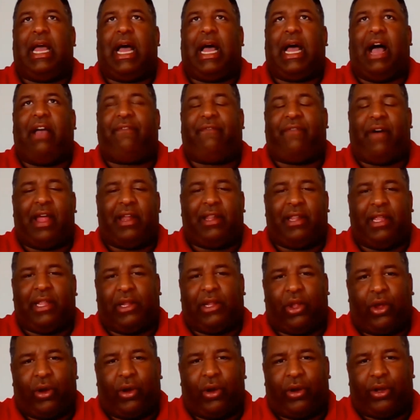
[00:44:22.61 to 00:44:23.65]
I finally
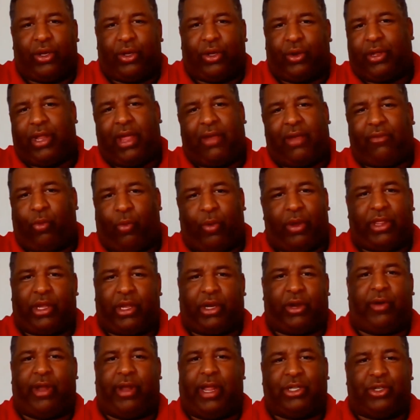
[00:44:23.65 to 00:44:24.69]
learned you'll never win the
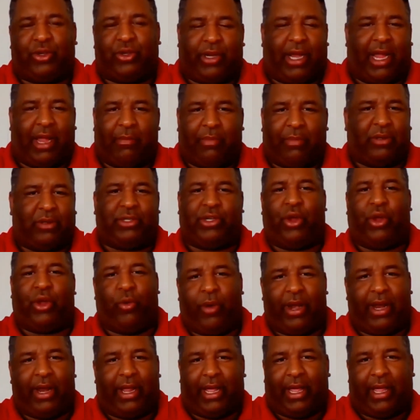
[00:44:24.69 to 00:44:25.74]
credential game. There's no
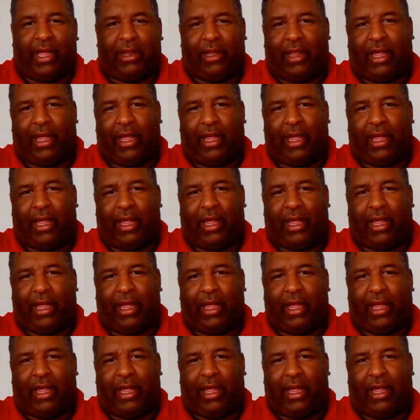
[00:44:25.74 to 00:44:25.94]
winning it.